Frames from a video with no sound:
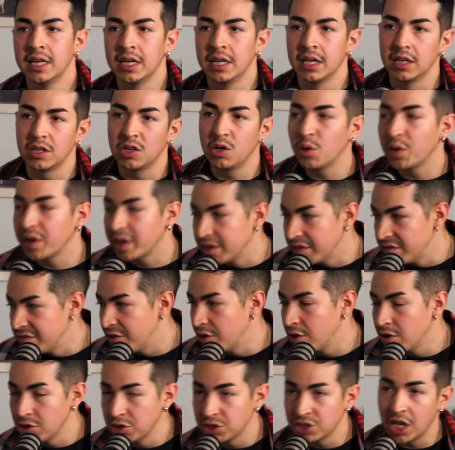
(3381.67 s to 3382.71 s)
uh, going into
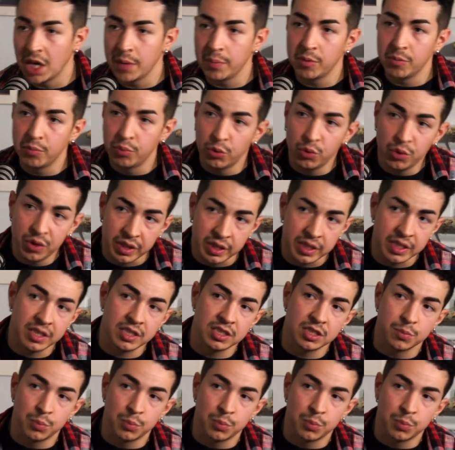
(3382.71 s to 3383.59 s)
Photoshop and pulling things to